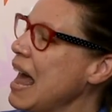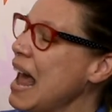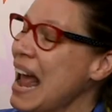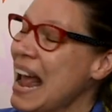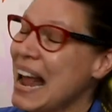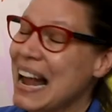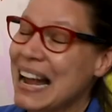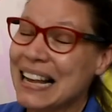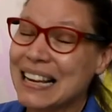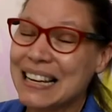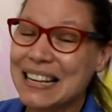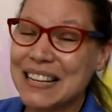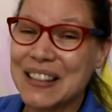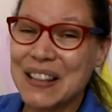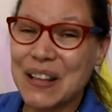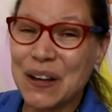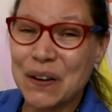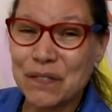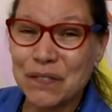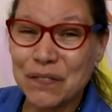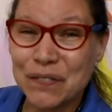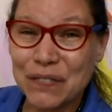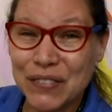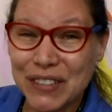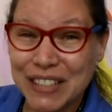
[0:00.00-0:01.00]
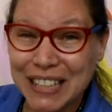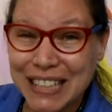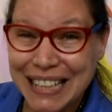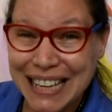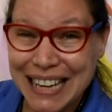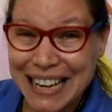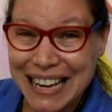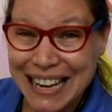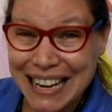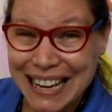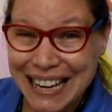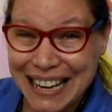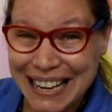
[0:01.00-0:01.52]
And the
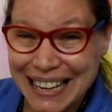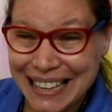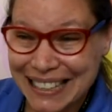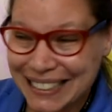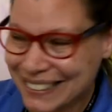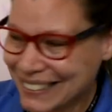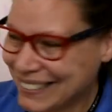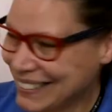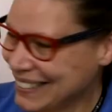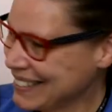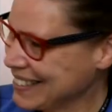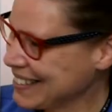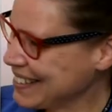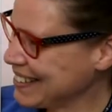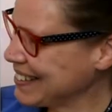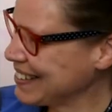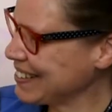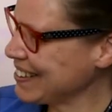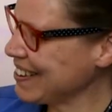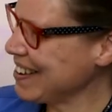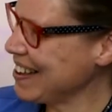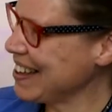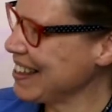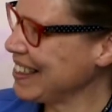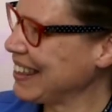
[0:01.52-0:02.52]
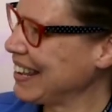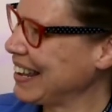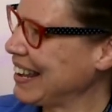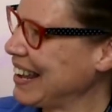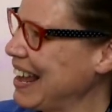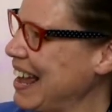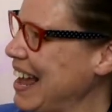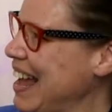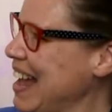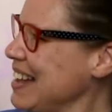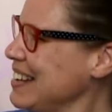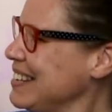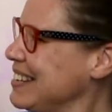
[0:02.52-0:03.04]
flea saw the
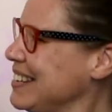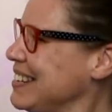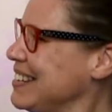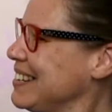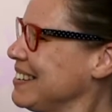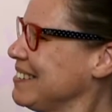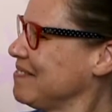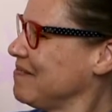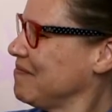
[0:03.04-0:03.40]
cat.